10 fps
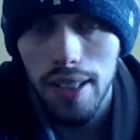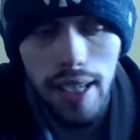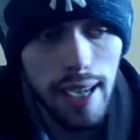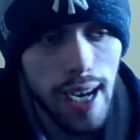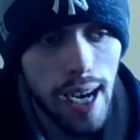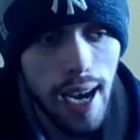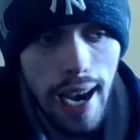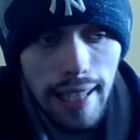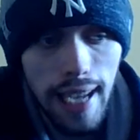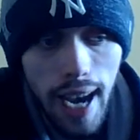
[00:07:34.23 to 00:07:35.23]

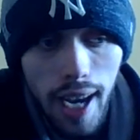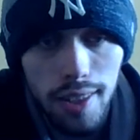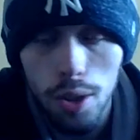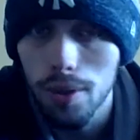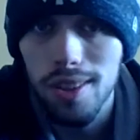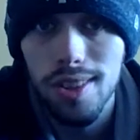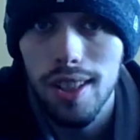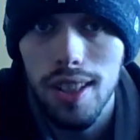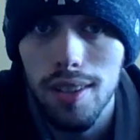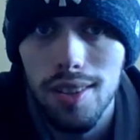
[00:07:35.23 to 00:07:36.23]
And I don't see
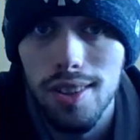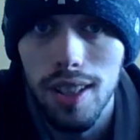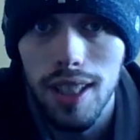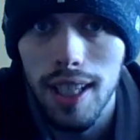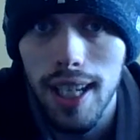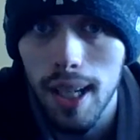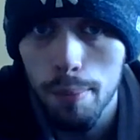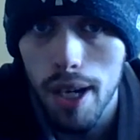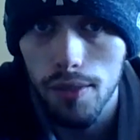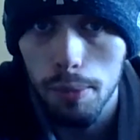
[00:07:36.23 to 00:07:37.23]
it getting any
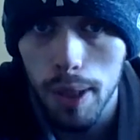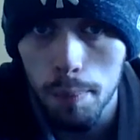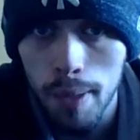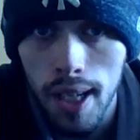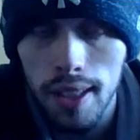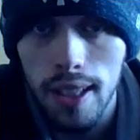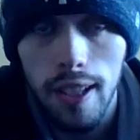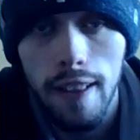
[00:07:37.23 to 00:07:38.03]
better for Big Ben